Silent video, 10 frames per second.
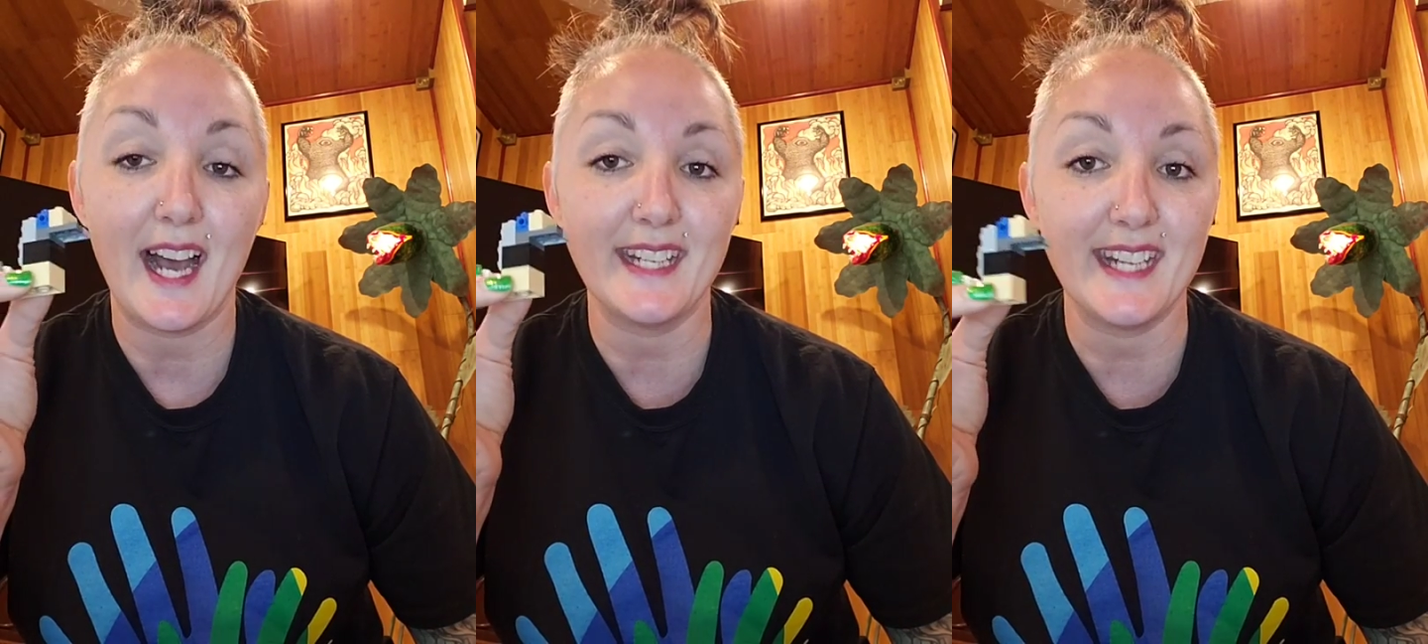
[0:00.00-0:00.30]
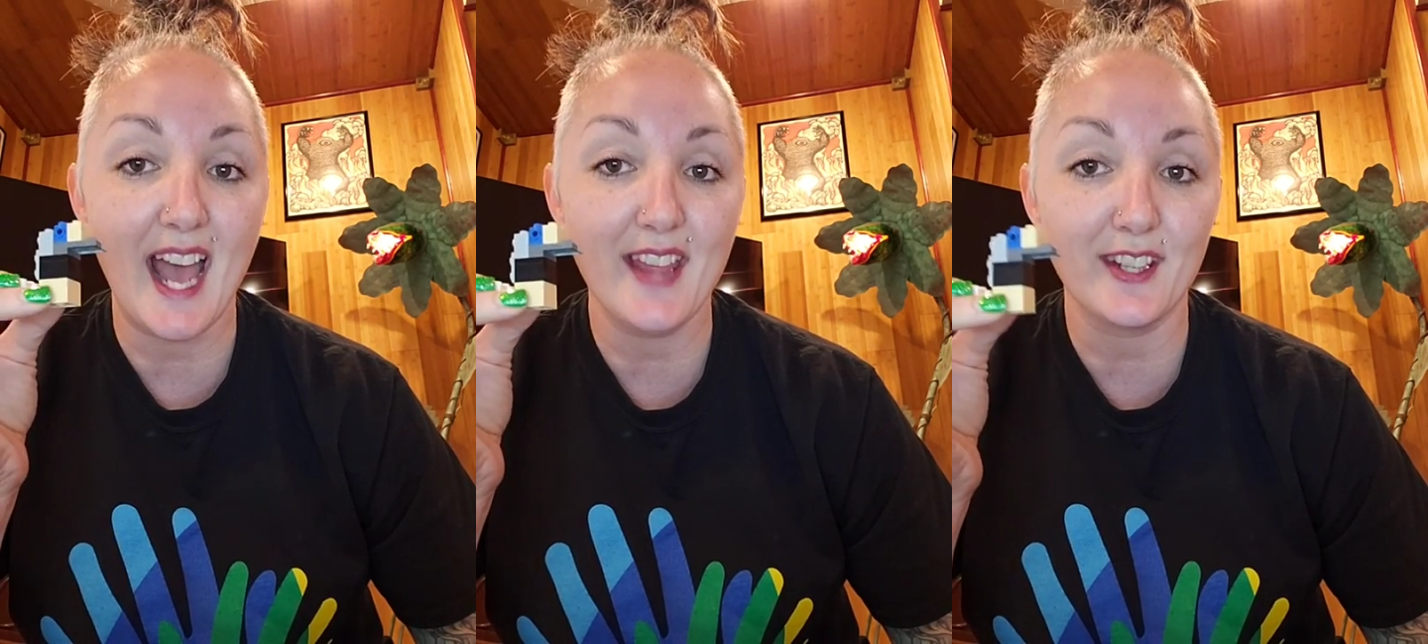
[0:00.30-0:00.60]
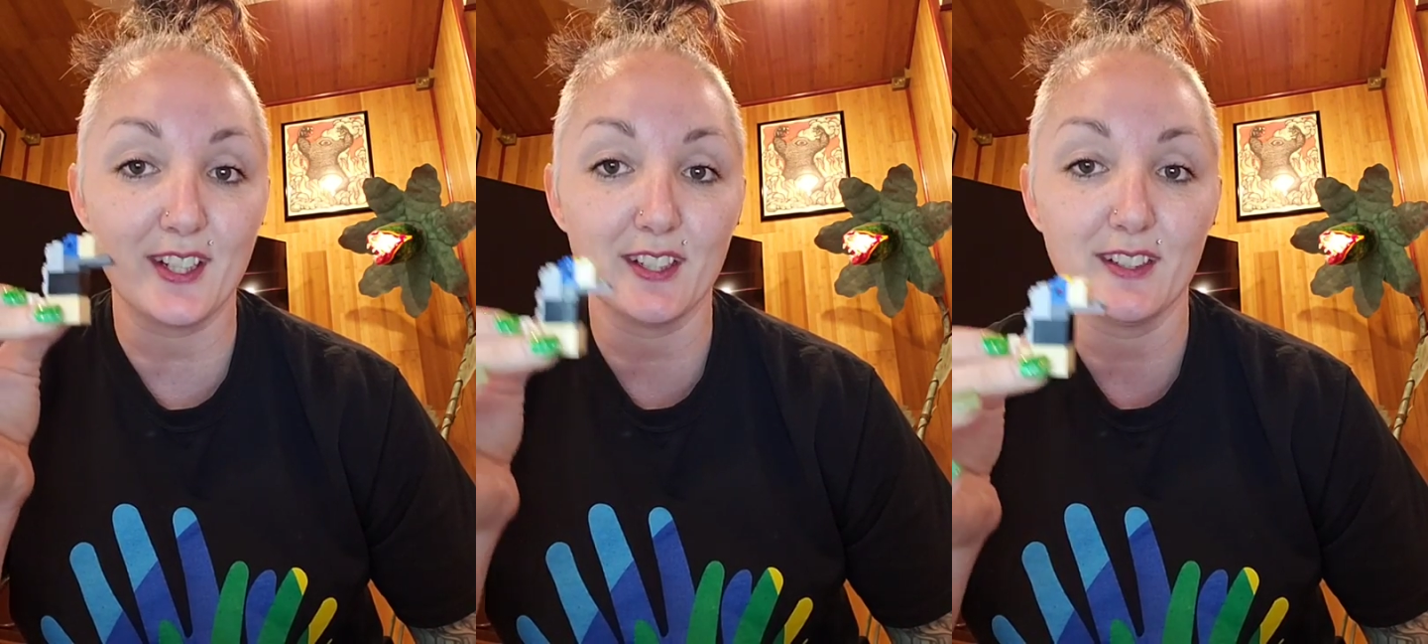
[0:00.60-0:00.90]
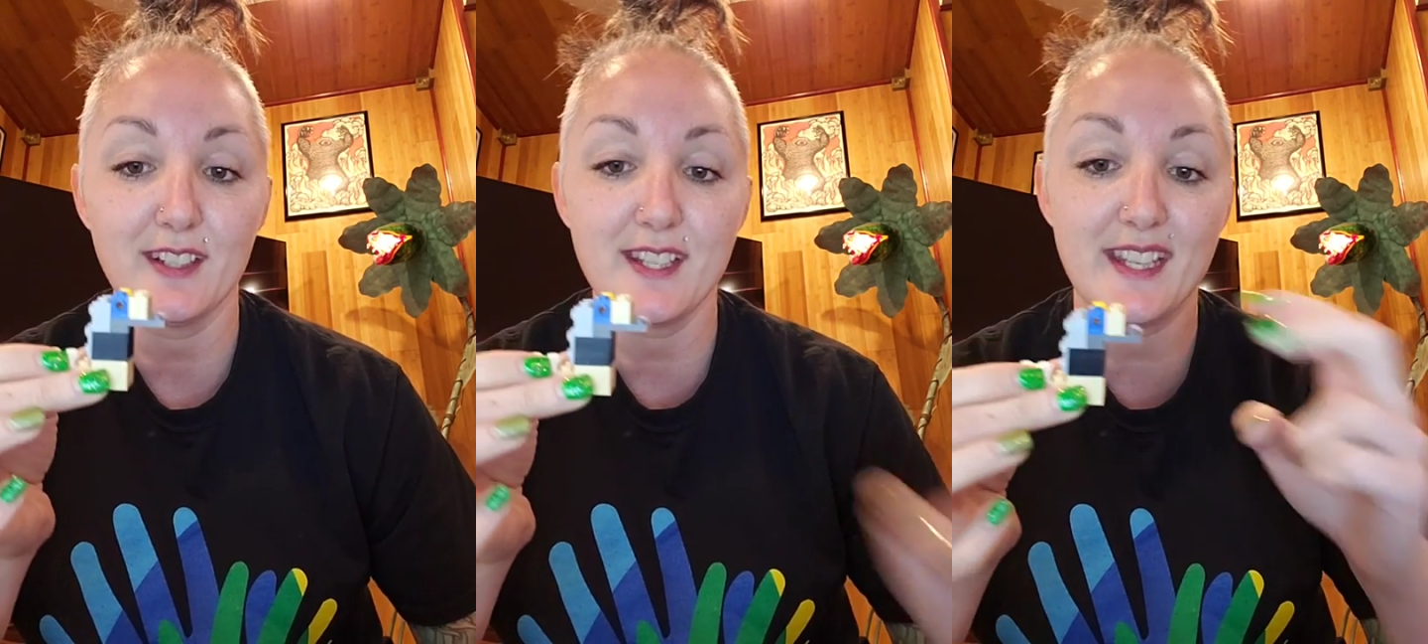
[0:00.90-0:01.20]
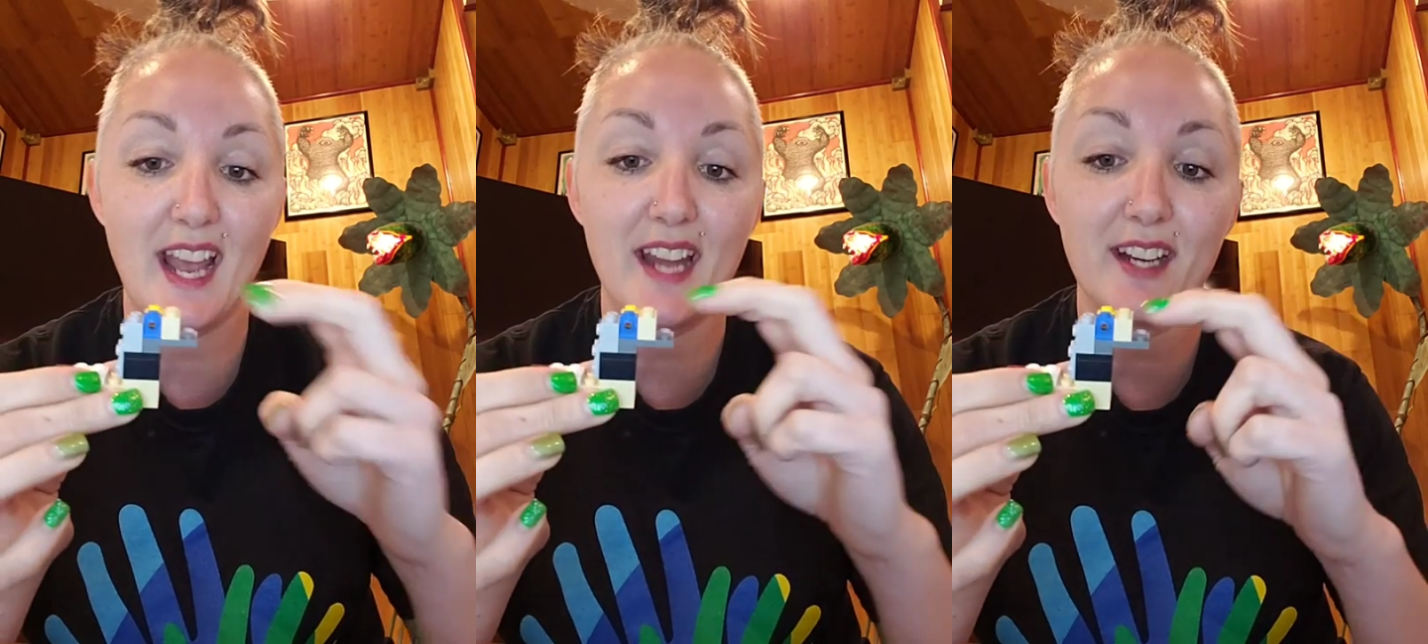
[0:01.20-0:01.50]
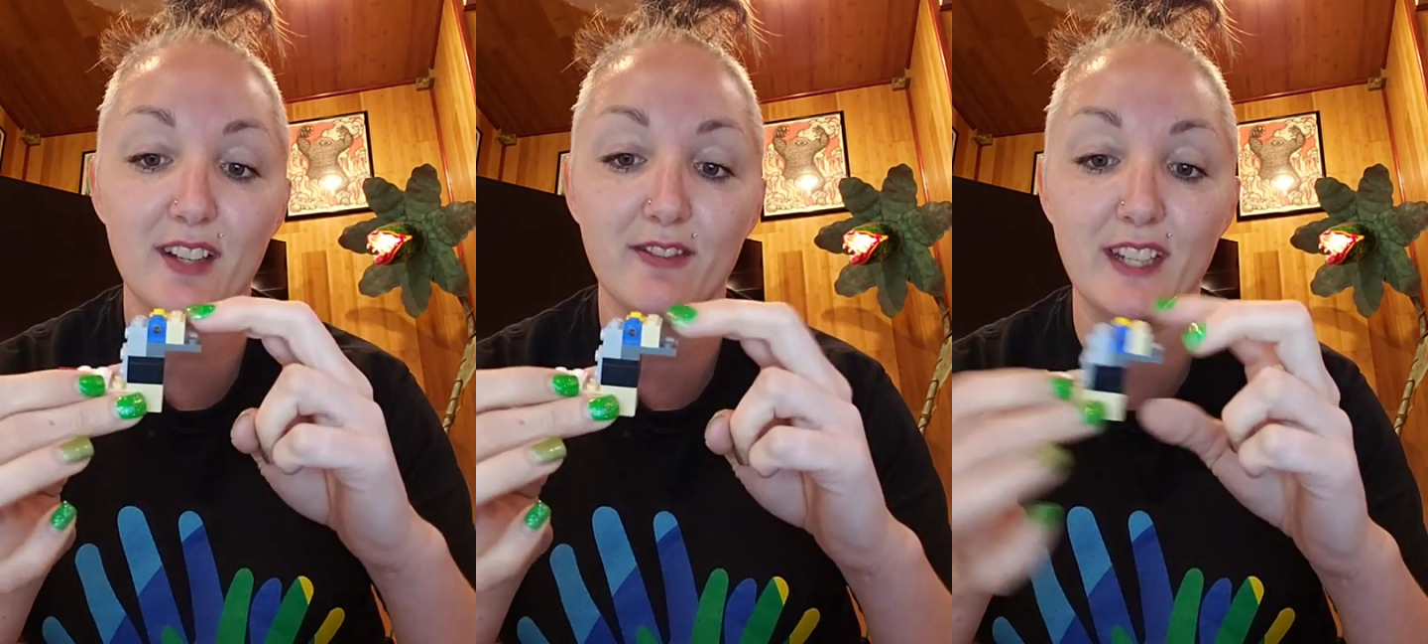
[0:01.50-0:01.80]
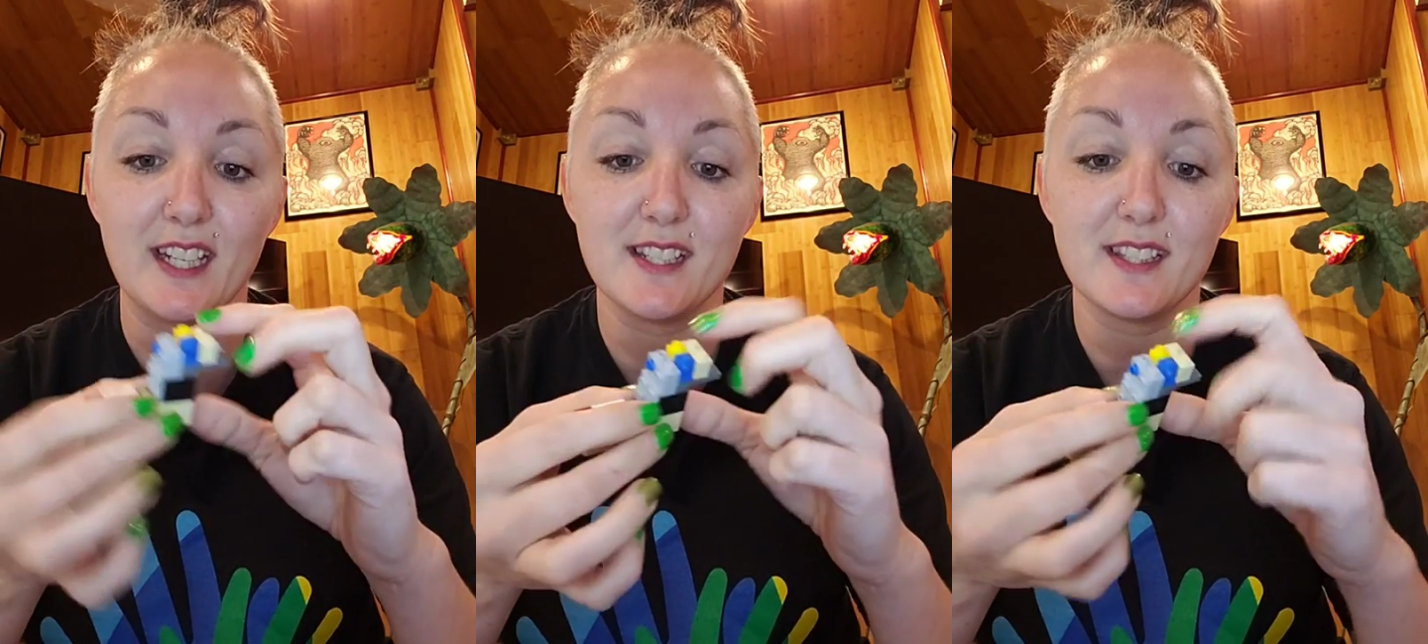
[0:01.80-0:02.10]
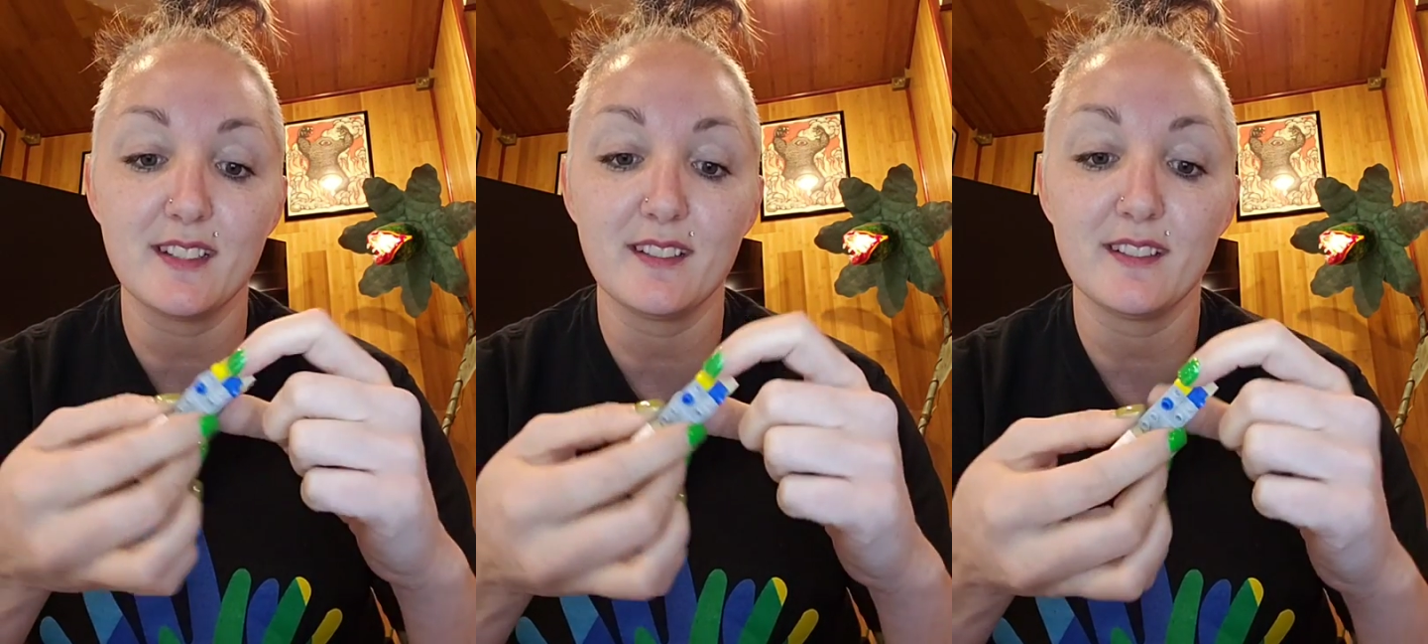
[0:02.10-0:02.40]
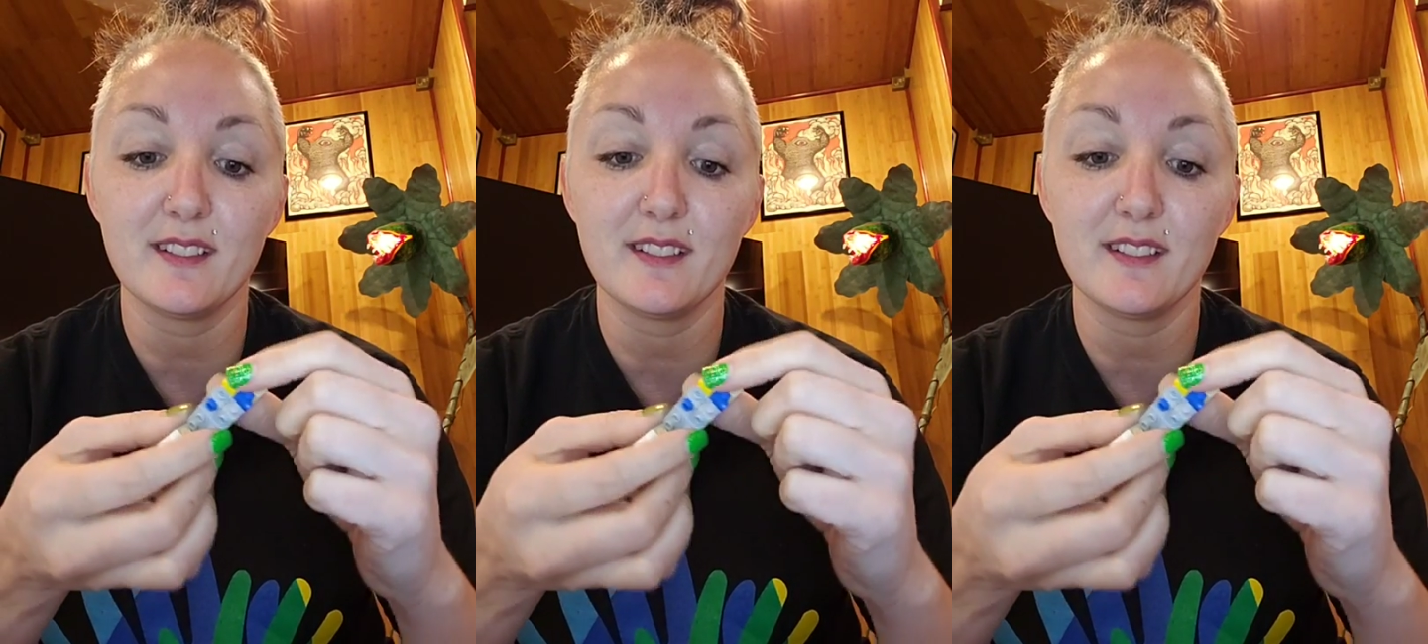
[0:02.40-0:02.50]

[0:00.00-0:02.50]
another set of these